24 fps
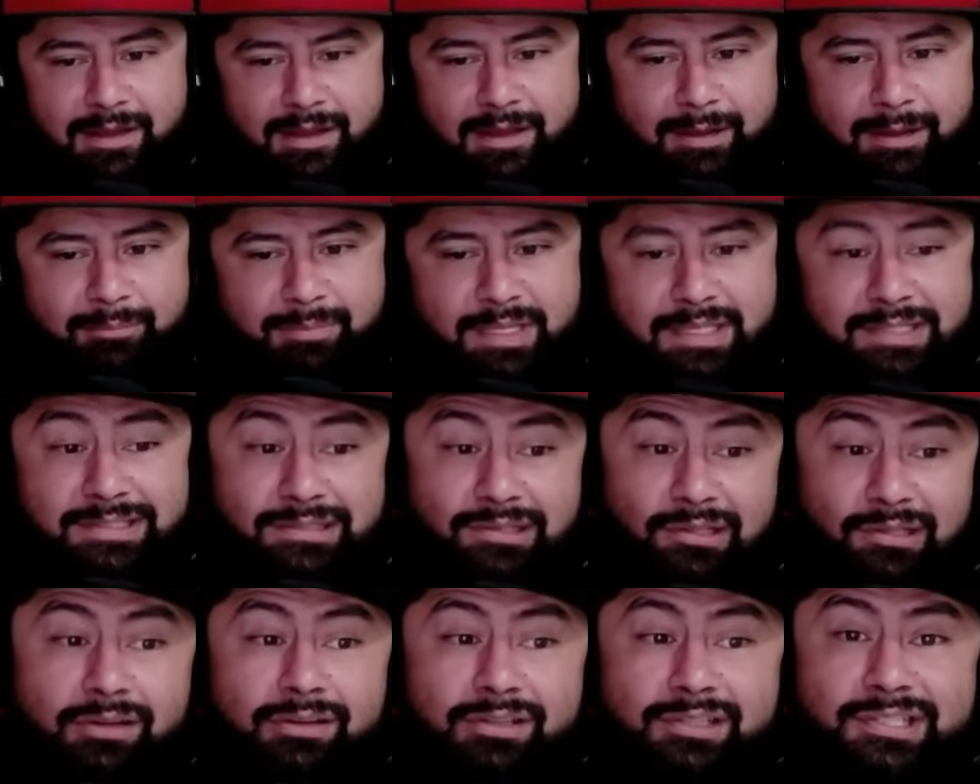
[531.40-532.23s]
These
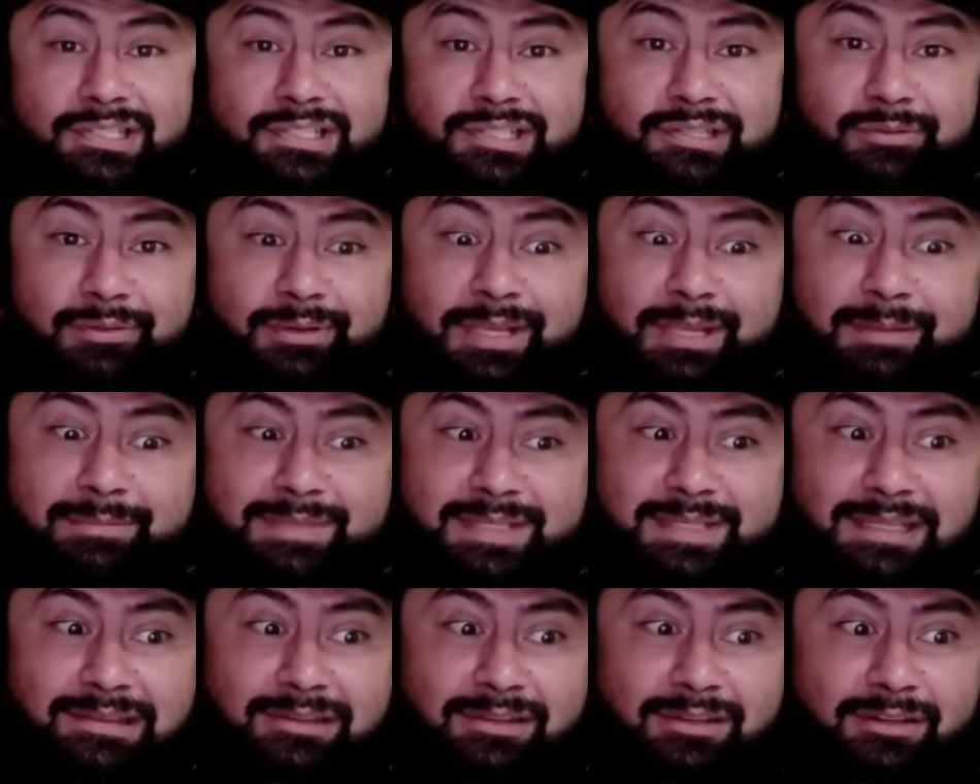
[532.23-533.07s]
long streams
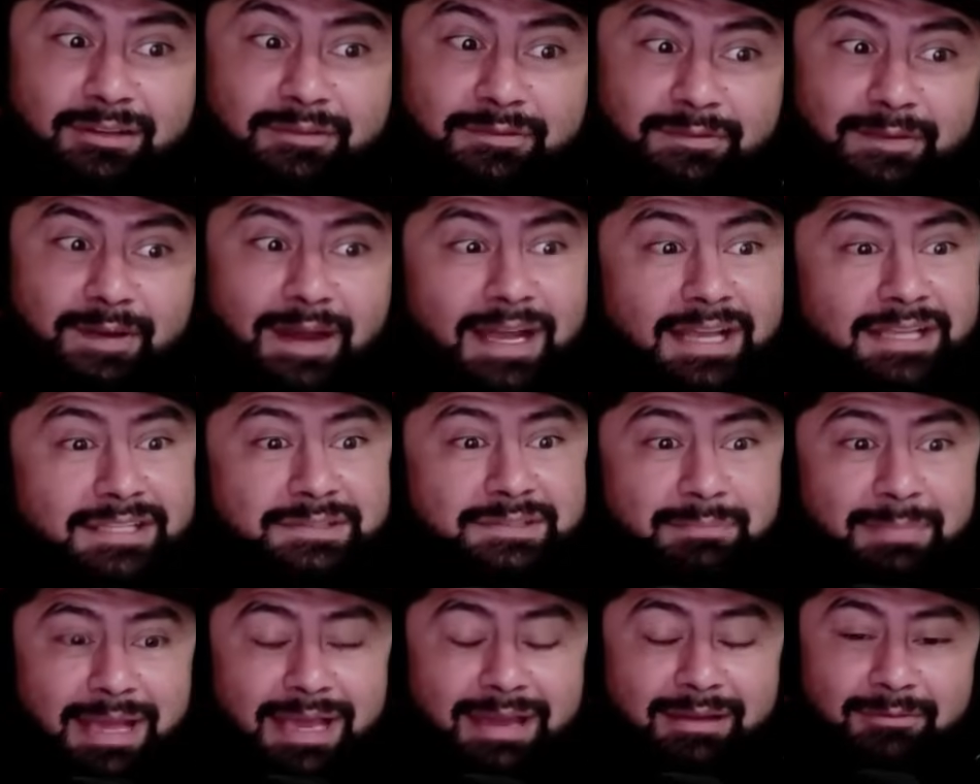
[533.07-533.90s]
and long fights,
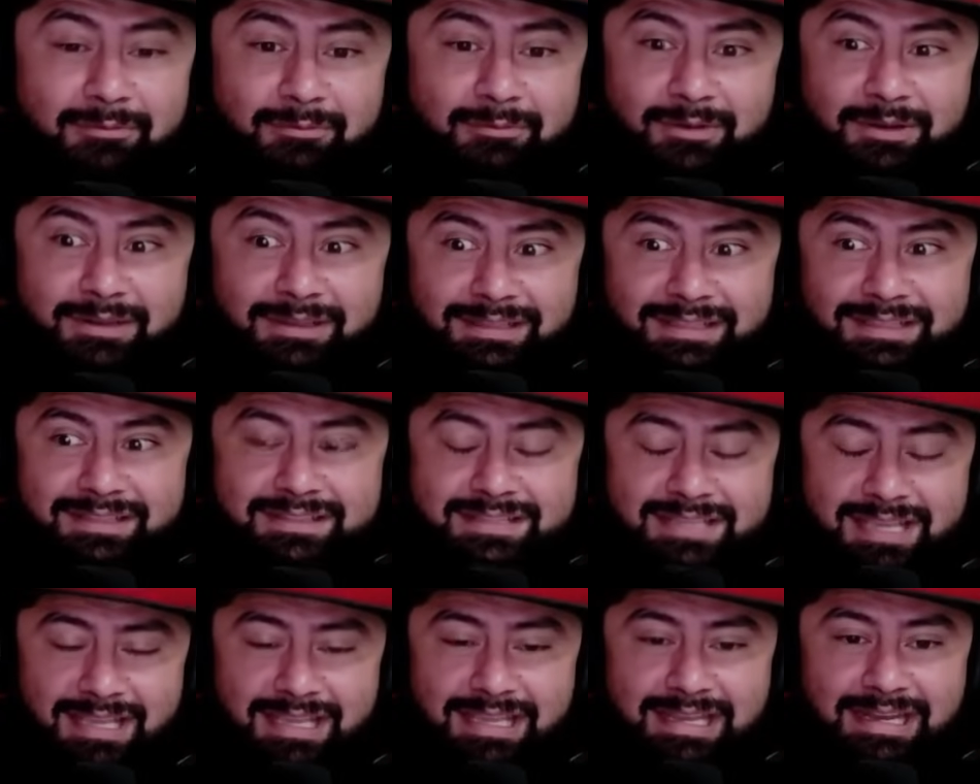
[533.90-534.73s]
man, really
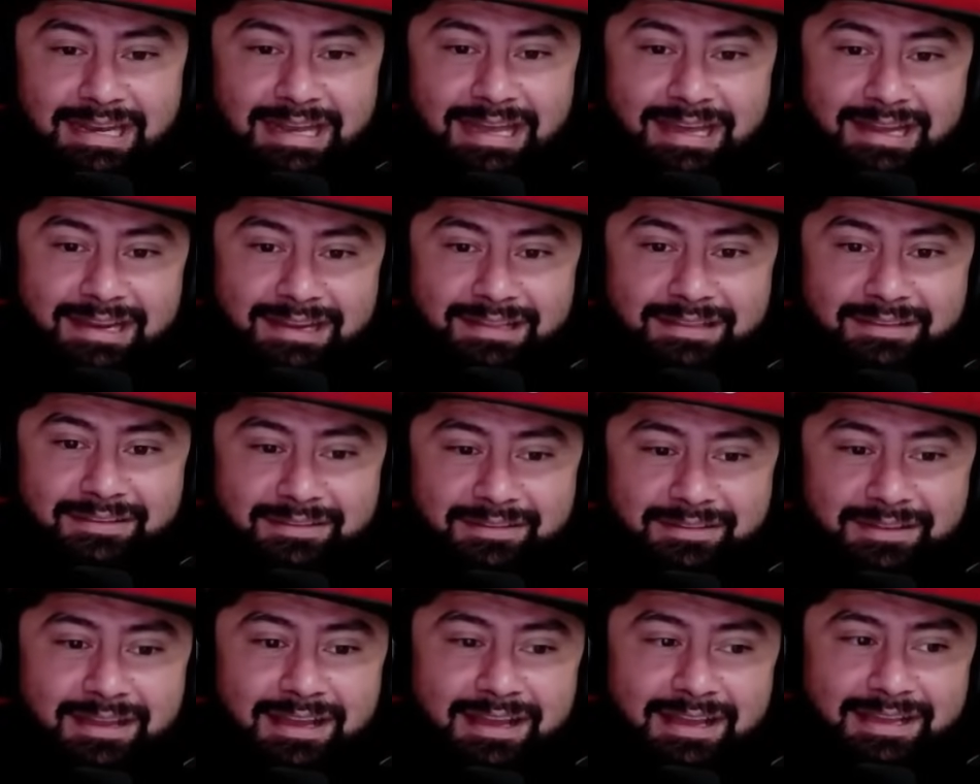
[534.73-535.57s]
take it out of you,
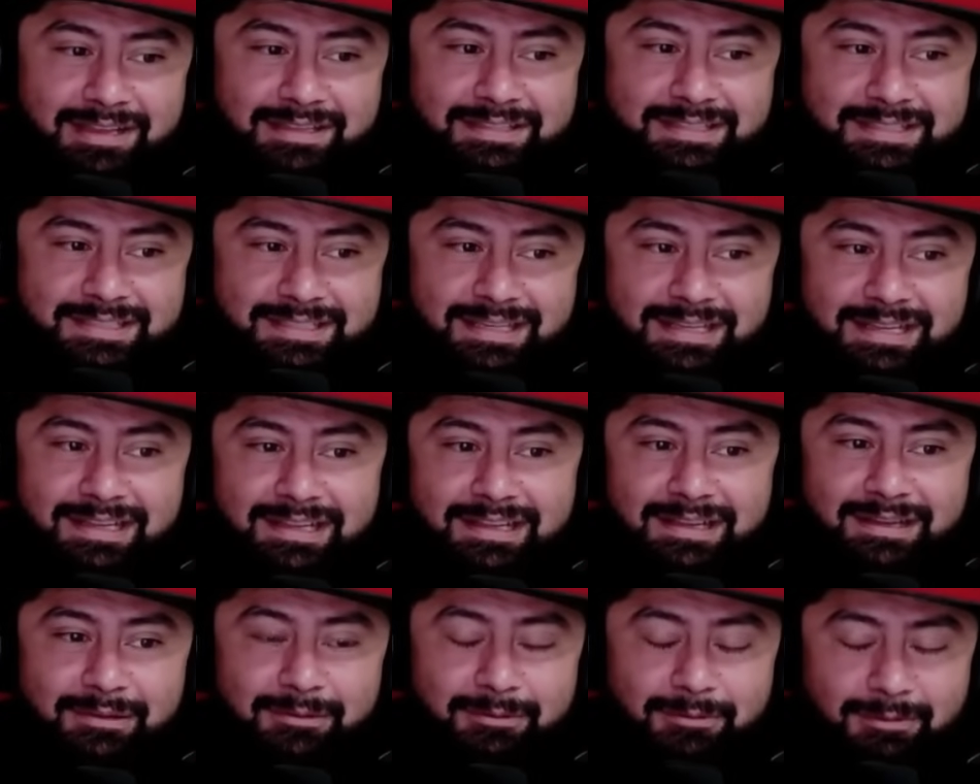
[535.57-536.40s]
you guys.
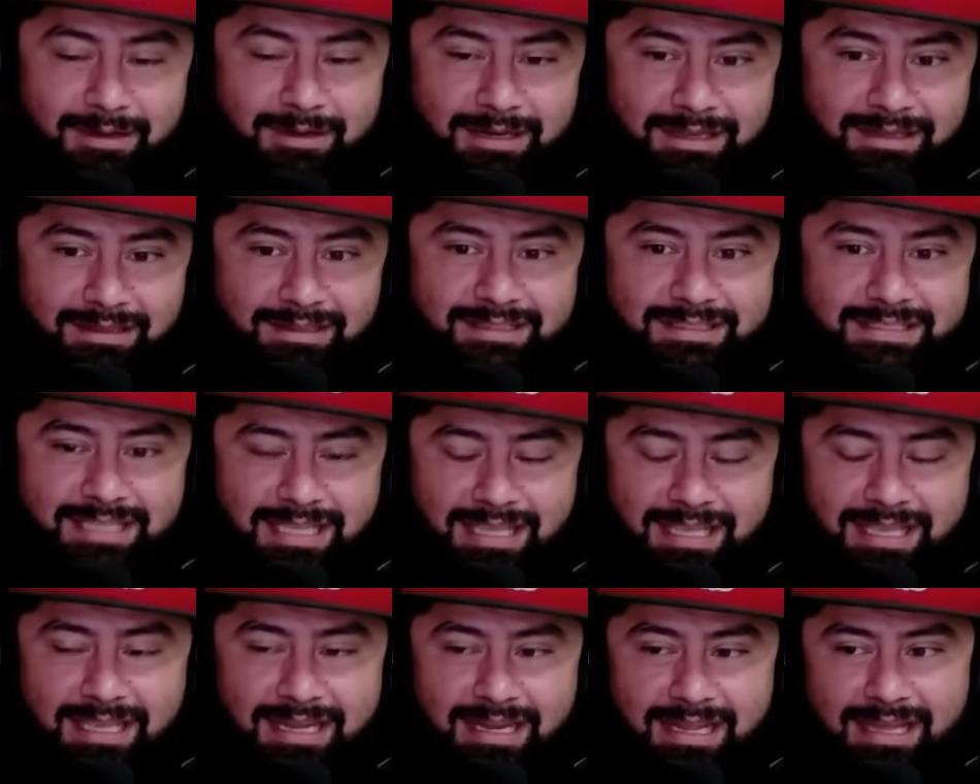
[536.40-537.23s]
Really
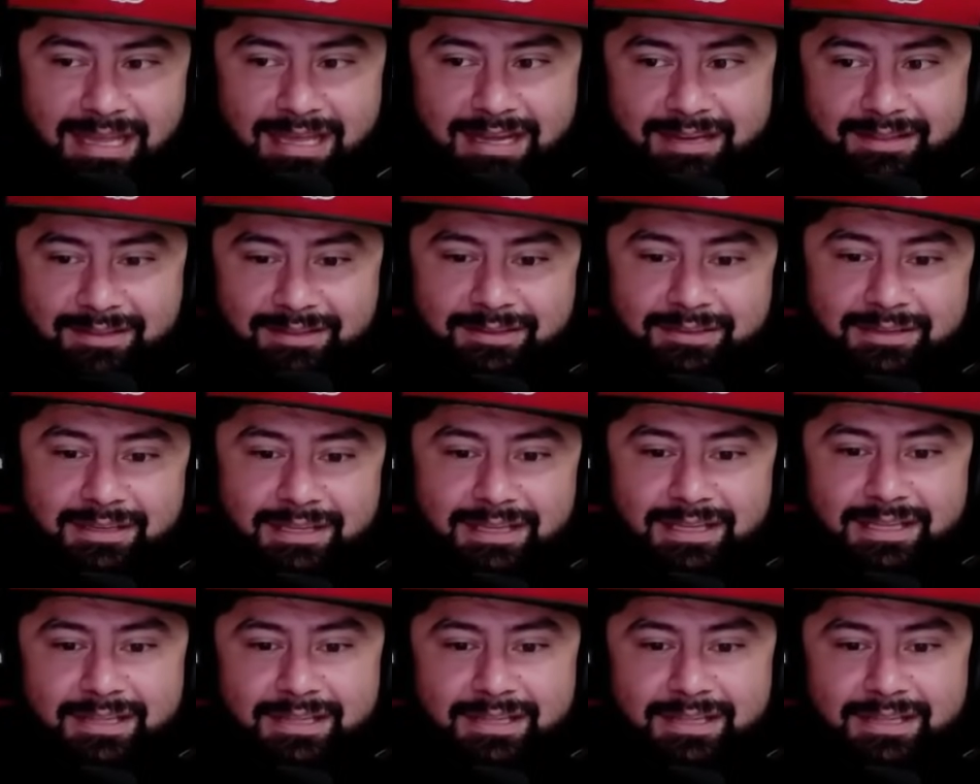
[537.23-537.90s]
take it out of you.